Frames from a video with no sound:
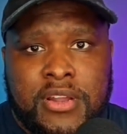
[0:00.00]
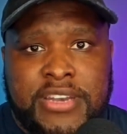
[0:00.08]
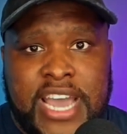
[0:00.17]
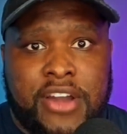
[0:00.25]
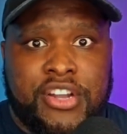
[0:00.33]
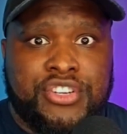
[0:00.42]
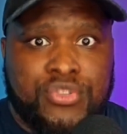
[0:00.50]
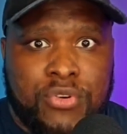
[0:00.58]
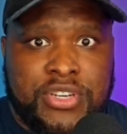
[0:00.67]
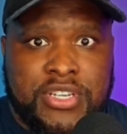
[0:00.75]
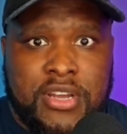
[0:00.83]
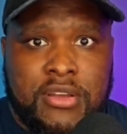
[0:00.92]
down in
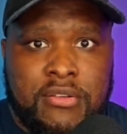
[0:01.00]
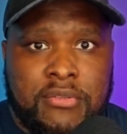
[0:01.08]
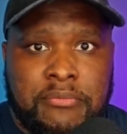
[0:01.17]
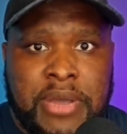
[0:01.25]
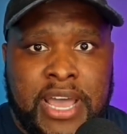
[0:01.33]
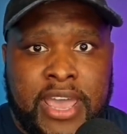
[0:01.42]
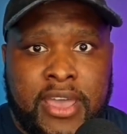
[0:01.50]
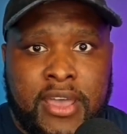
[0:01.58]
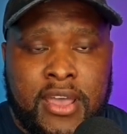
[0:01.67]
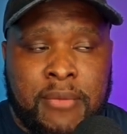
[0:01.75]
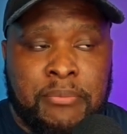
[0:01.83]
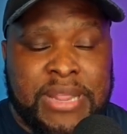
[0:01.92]
Georgia by
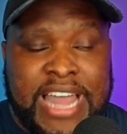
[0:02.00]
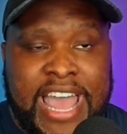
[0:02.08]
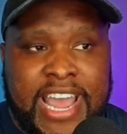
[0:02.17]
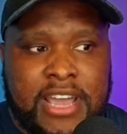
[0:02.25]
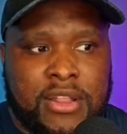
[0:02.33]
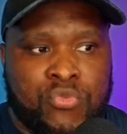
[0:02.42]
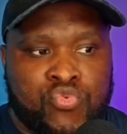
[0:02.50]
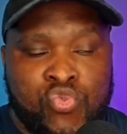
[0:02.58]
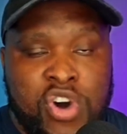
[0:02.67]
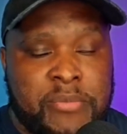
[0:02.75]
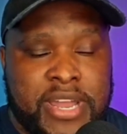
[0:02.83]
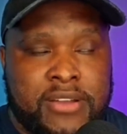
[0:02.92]
a black
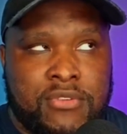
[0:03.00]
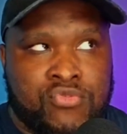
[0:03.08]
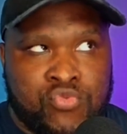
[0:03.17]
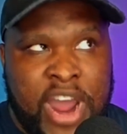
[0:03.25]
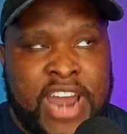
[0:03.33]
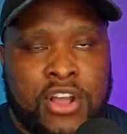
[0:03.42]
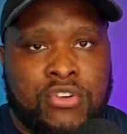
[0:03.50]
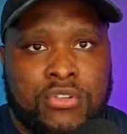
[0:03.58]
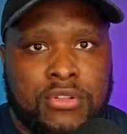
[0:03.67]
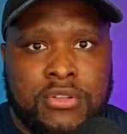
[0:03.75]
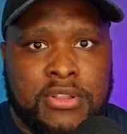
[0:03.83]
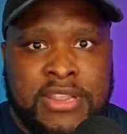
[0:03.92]
woman,
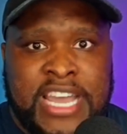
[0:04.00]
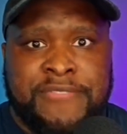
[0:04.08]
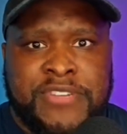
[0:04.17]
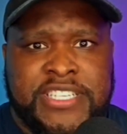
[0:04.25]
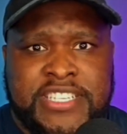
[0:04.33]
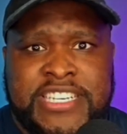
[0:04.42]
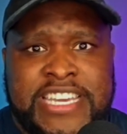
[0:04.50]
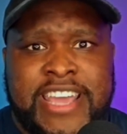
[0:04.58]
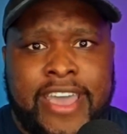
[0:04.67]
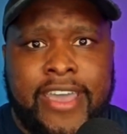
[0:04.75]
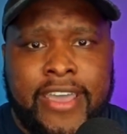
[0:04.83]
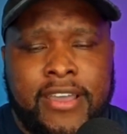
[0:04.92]
radical leftist
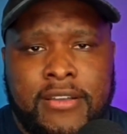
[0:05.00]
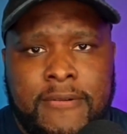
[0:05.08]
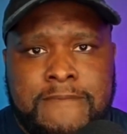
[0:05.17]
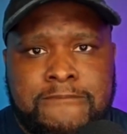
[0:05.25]
DA.